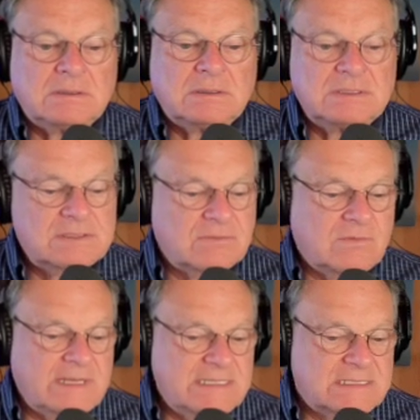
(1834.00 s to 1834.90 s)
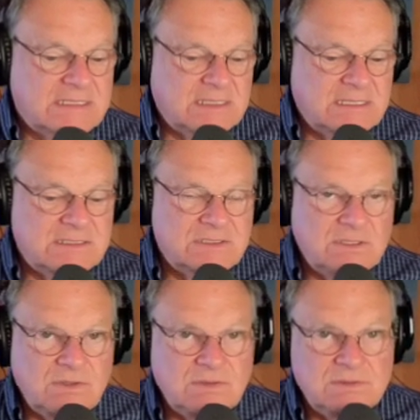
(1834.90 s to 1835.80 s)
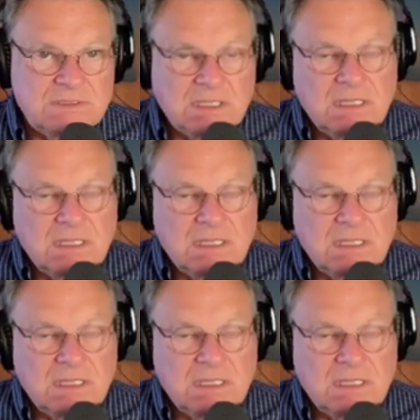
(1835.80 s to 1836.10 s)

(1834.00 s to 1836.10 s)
There's a reason these news